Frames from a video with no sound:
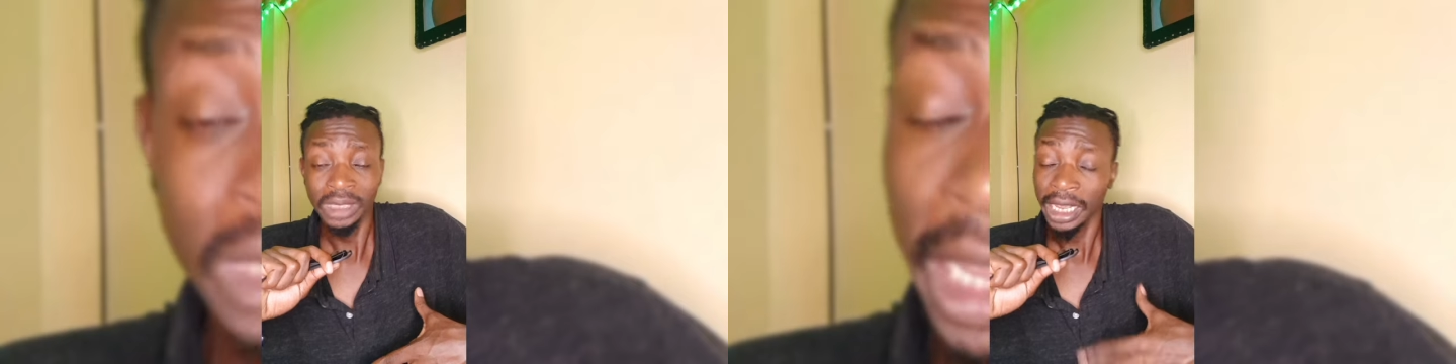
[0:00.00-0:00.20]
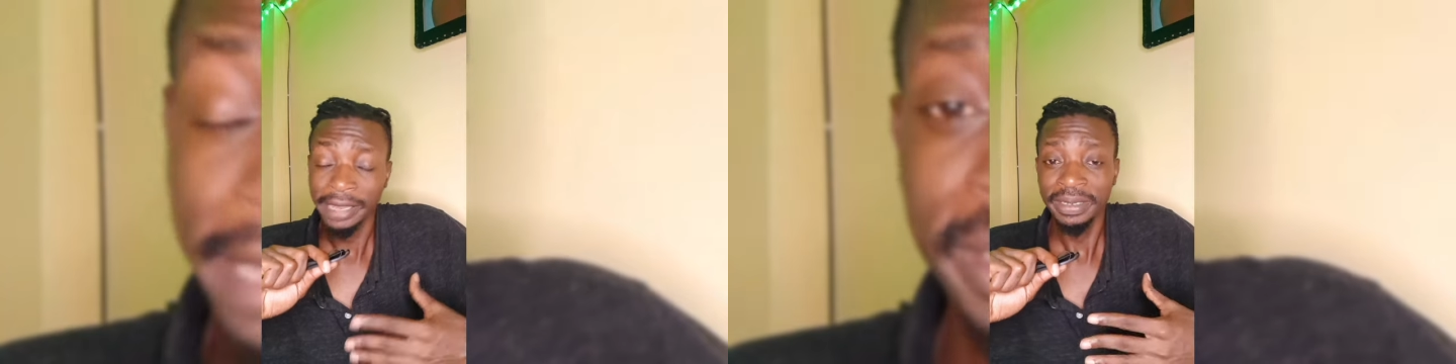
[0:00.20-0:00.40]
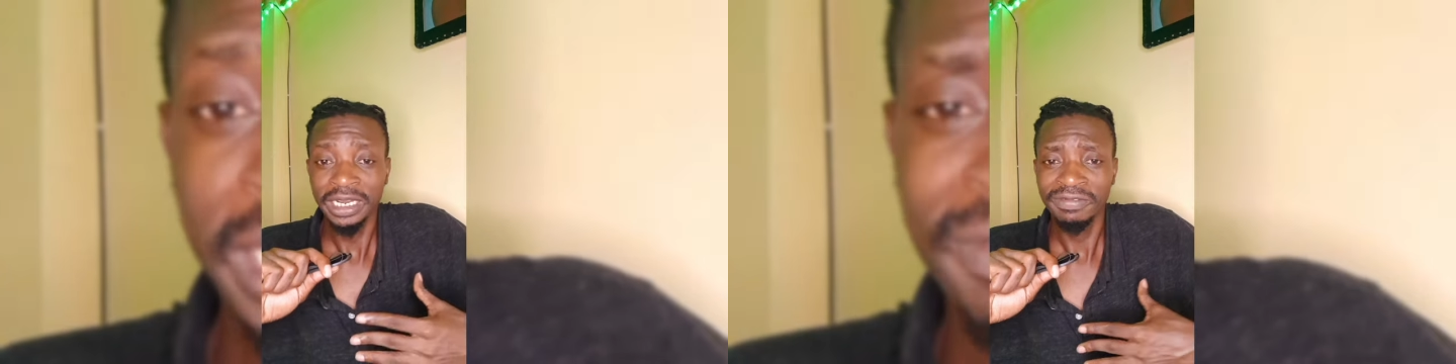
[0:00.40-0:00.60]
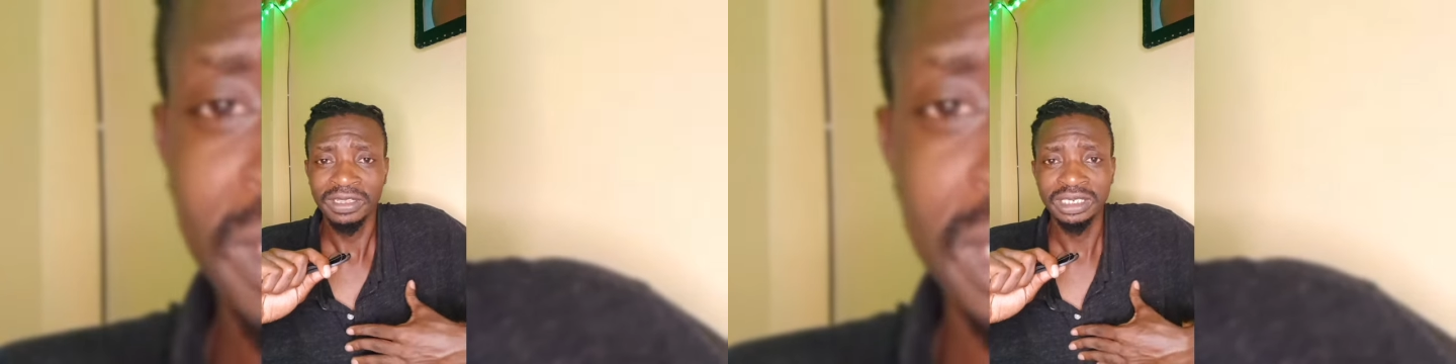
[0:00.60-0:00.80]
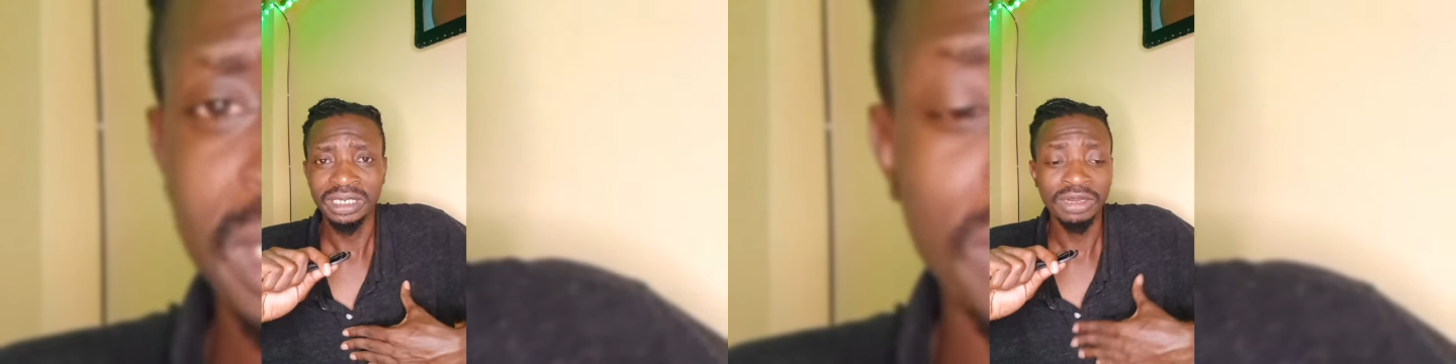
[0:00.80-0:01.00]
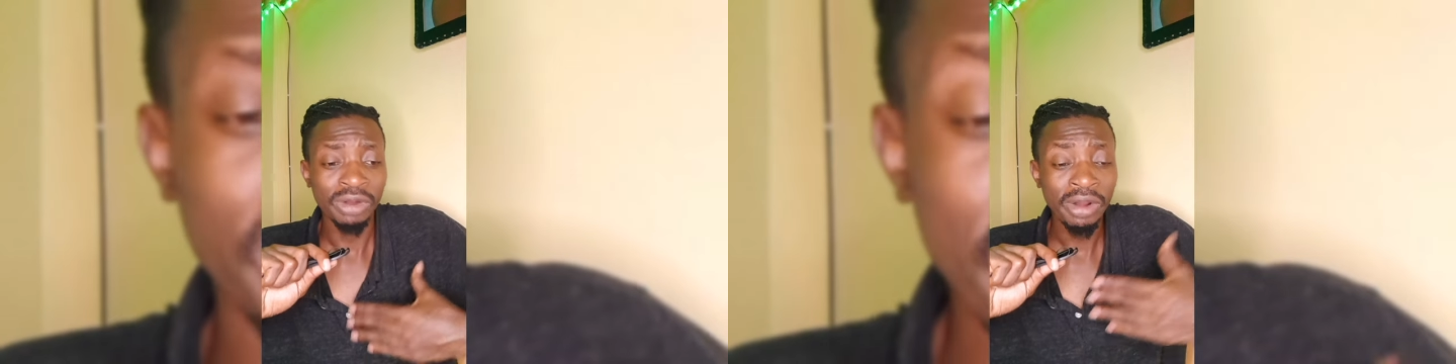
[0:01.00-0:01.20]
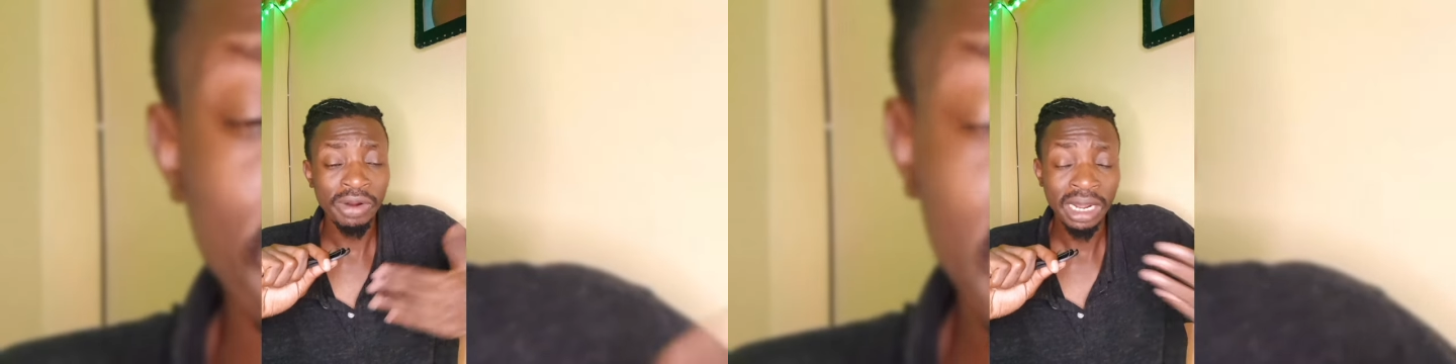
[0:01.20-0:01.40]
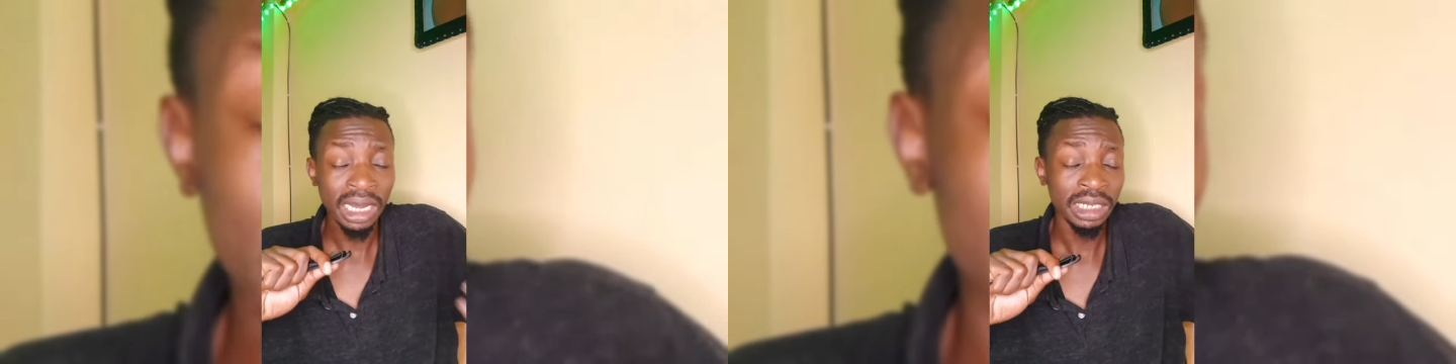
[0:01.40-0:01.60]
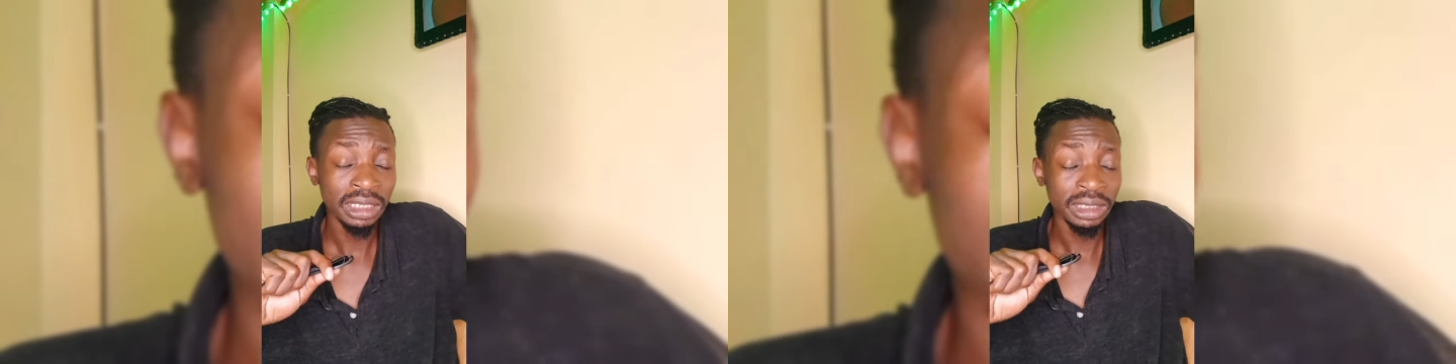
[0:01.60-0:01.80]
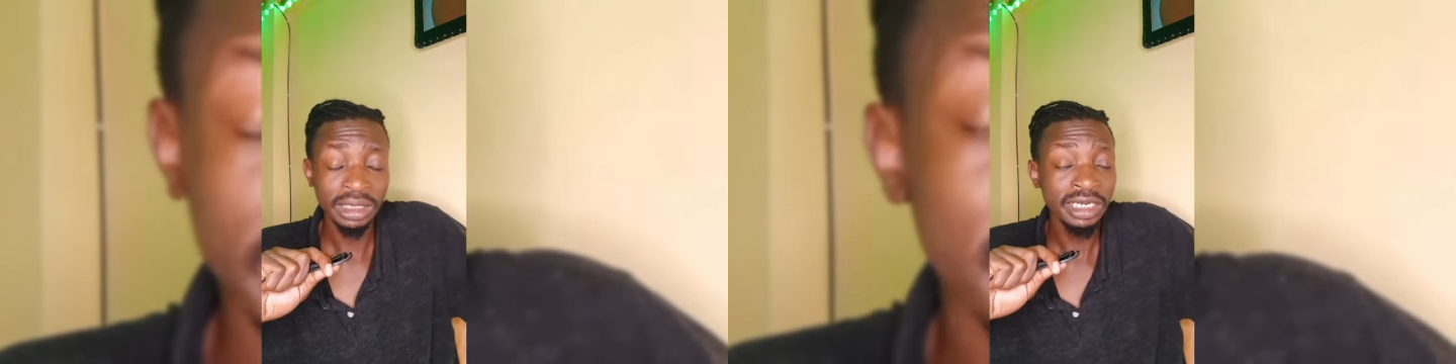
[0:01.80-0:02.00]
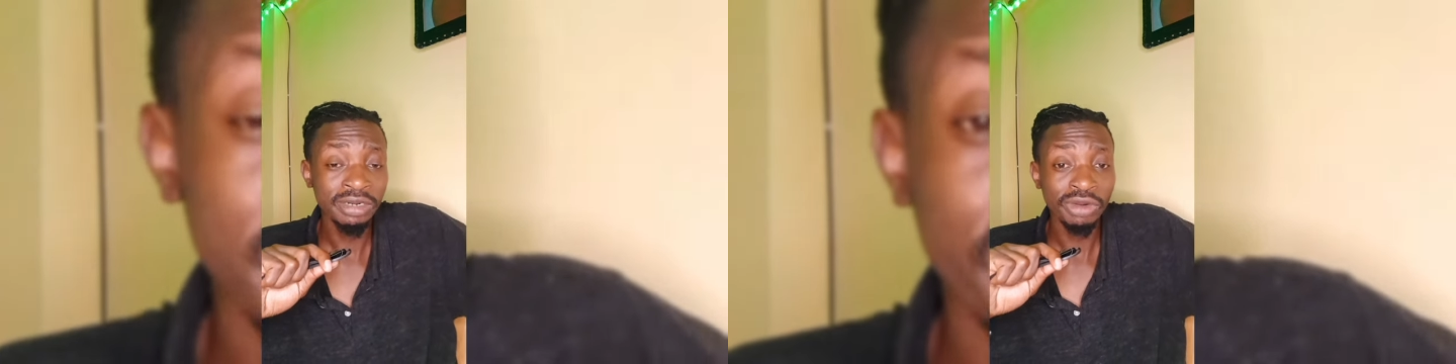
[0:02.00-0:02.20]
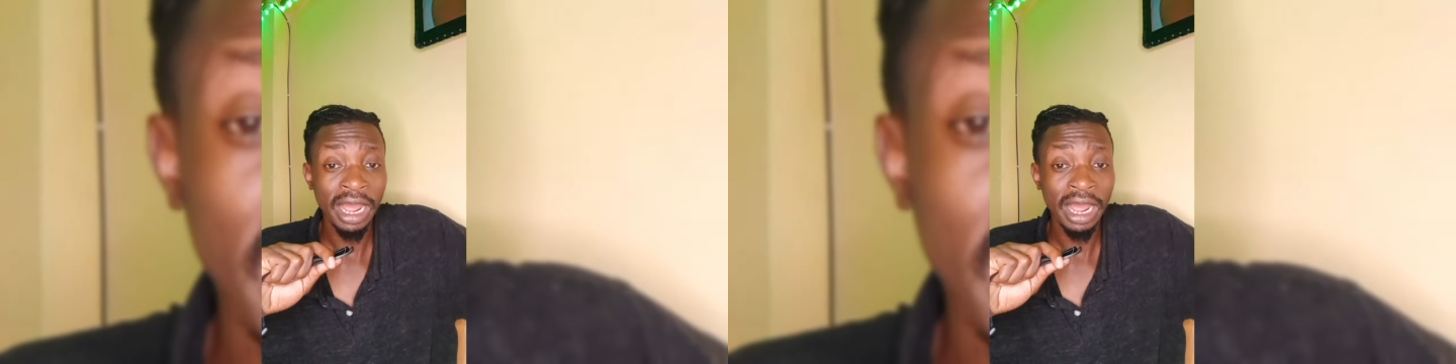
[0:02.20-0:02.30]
I believe in this. I didn't